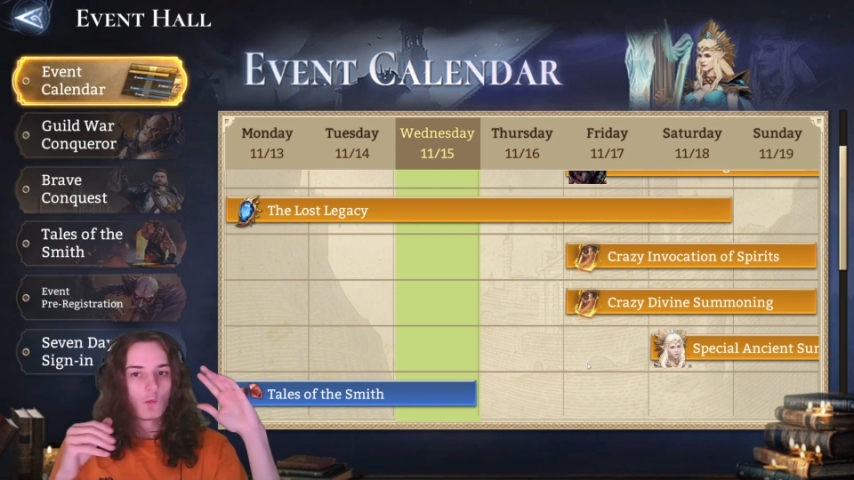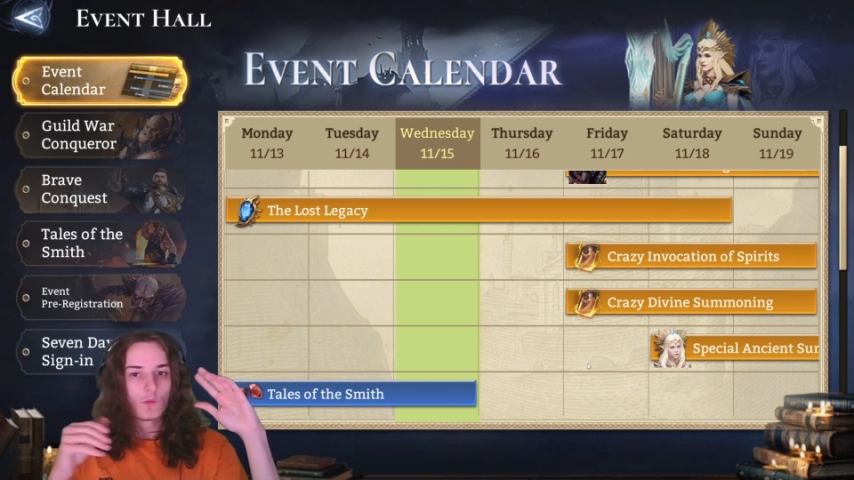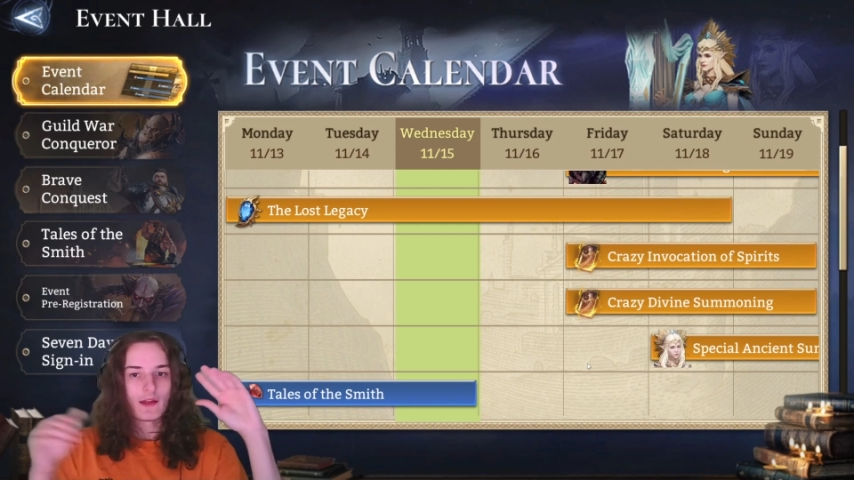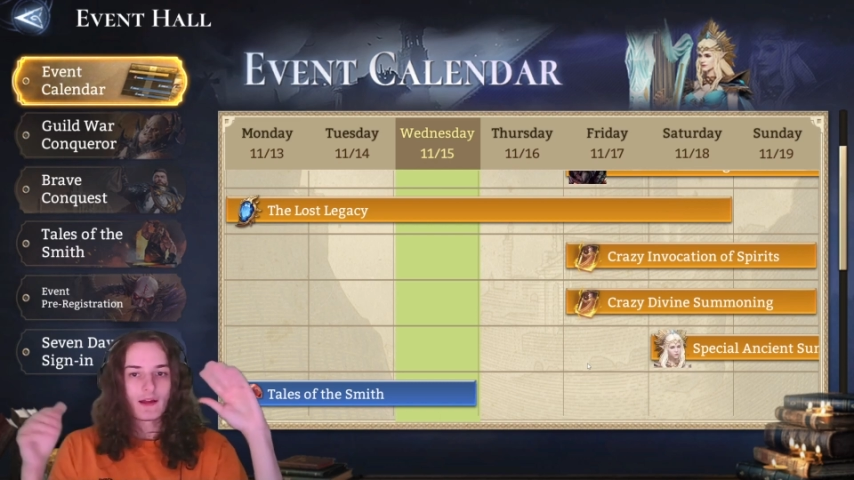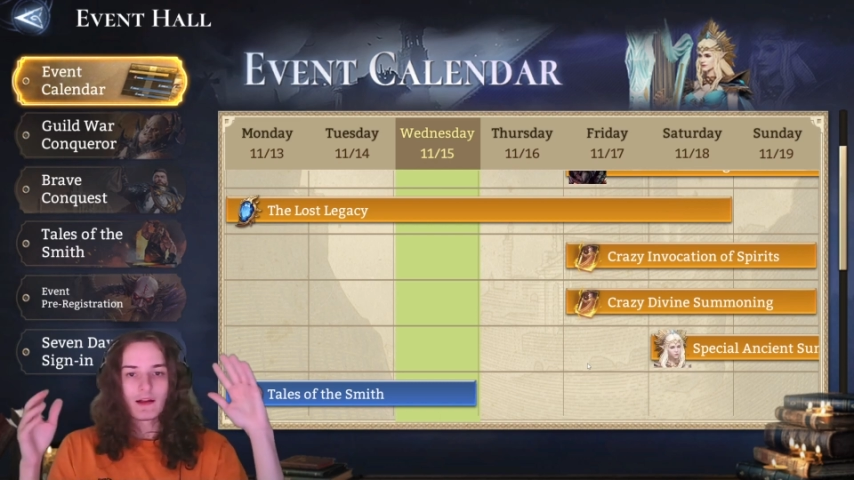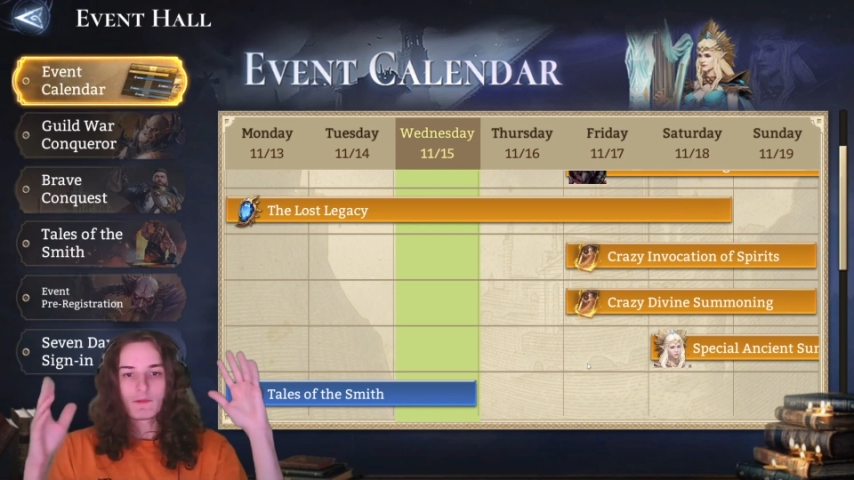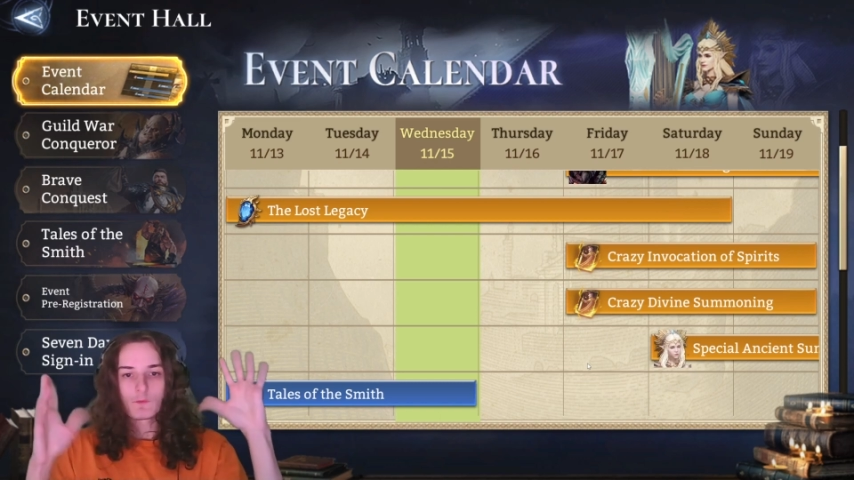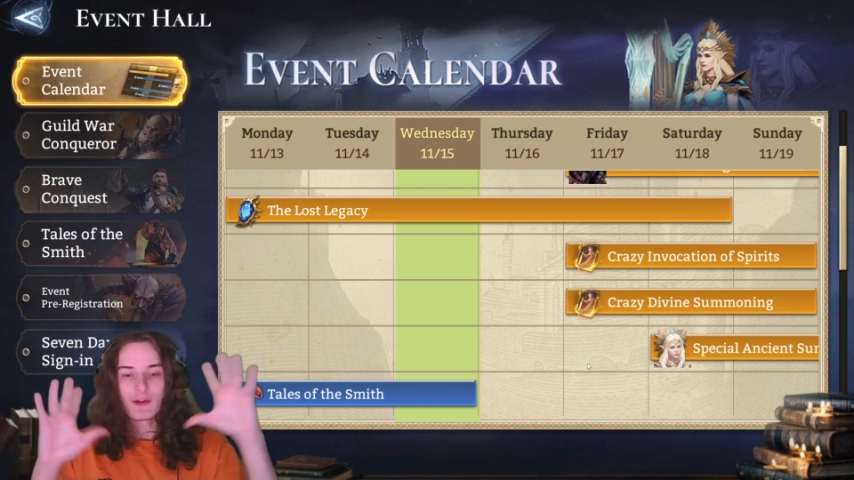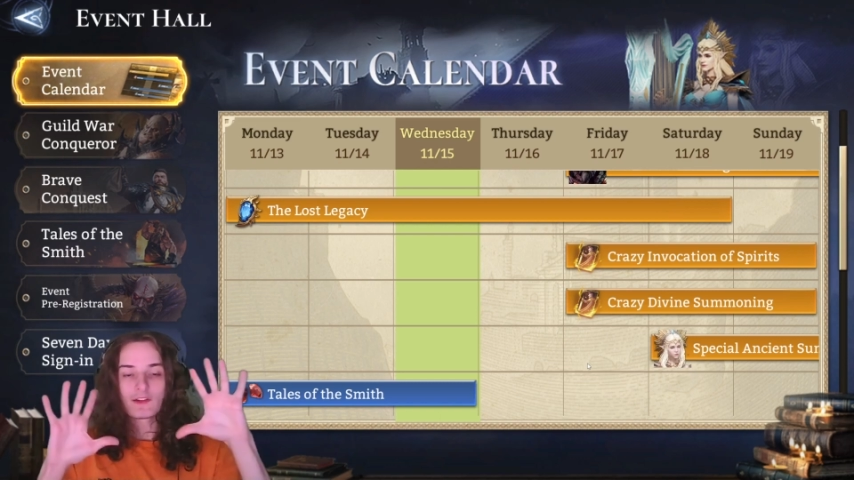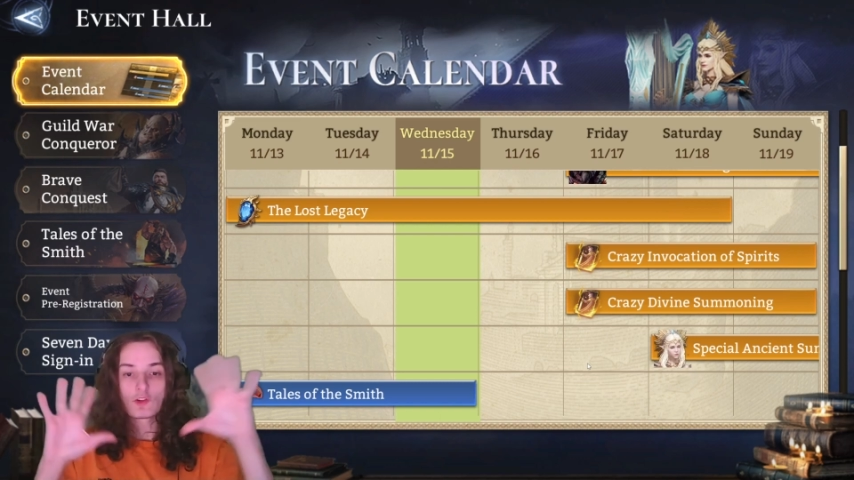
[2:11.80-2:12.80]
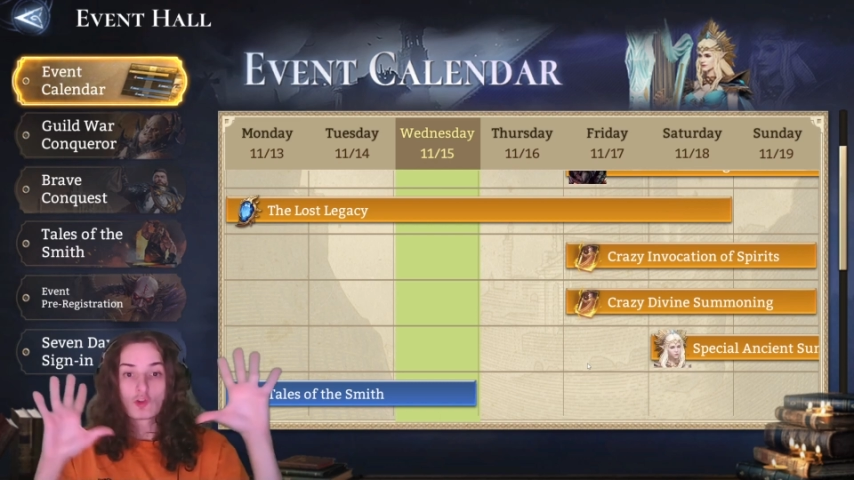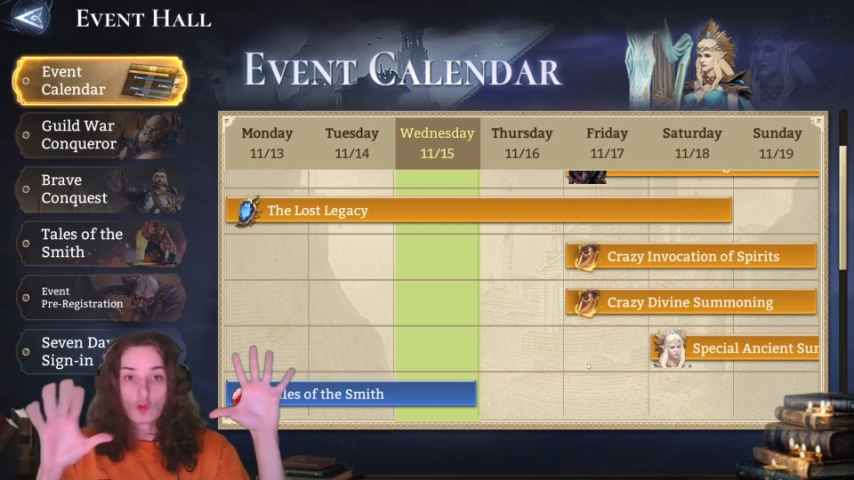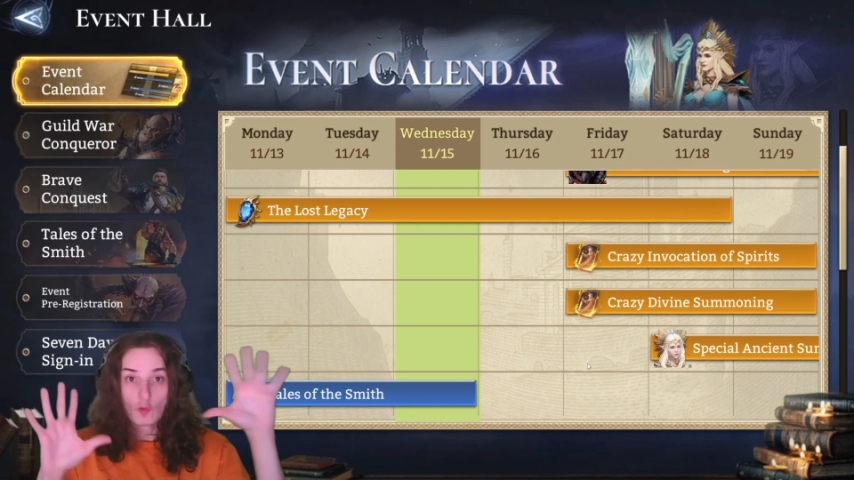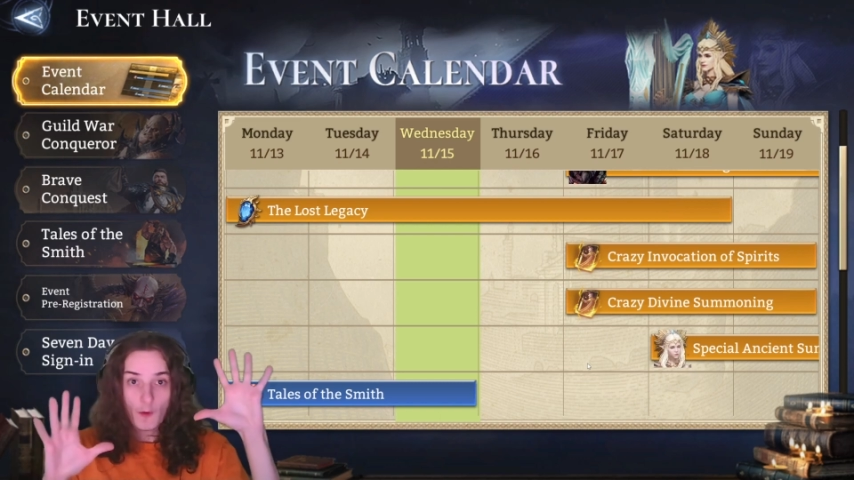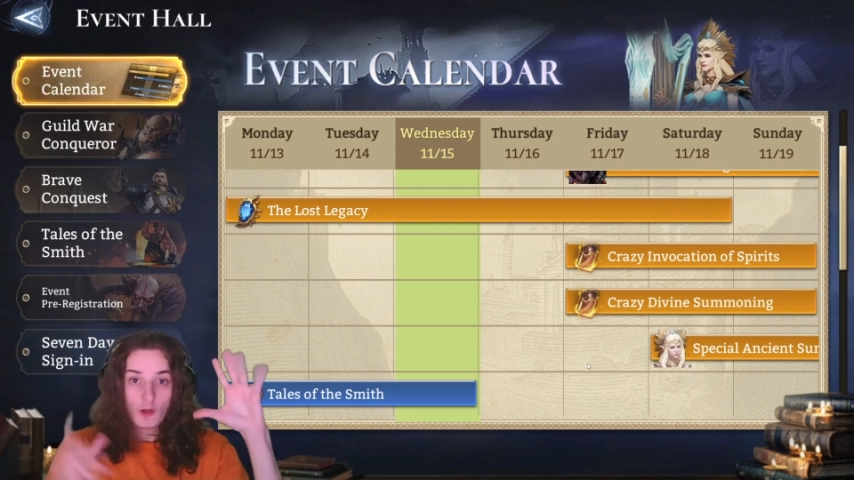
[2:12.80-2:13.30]
We are not
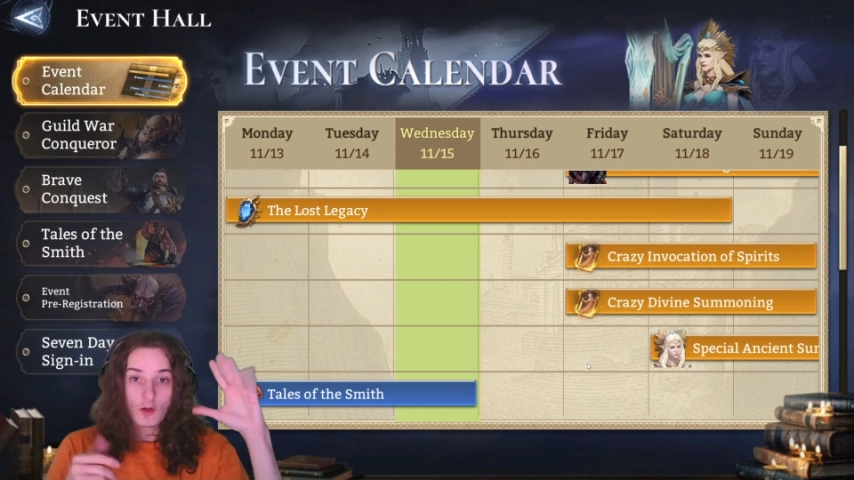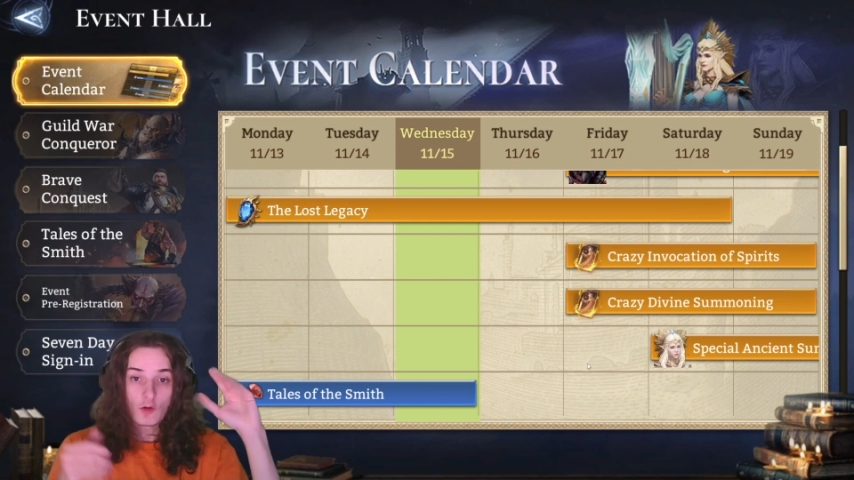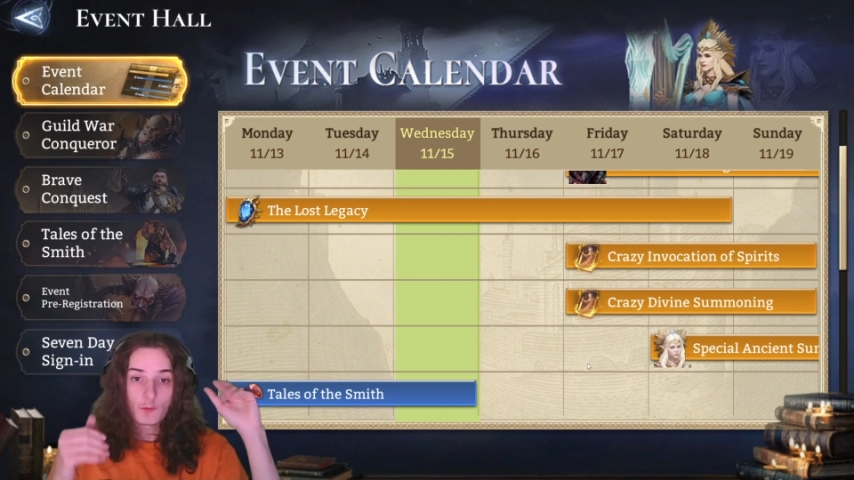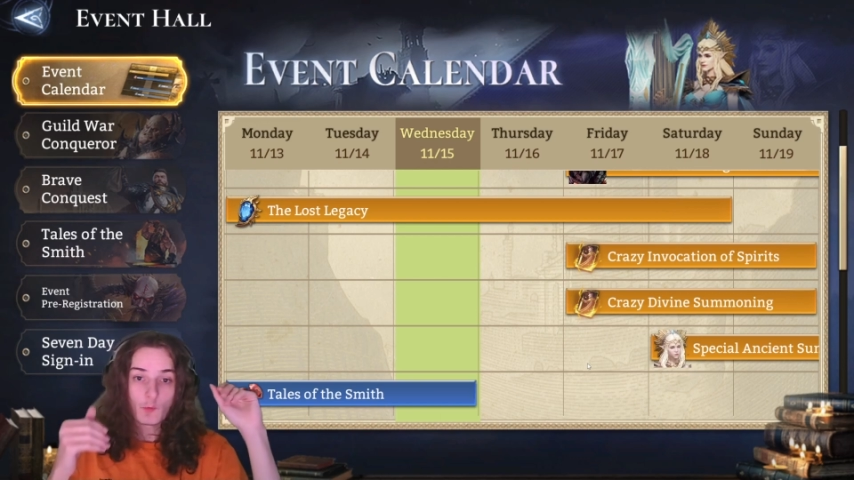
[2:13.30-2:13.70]
super close,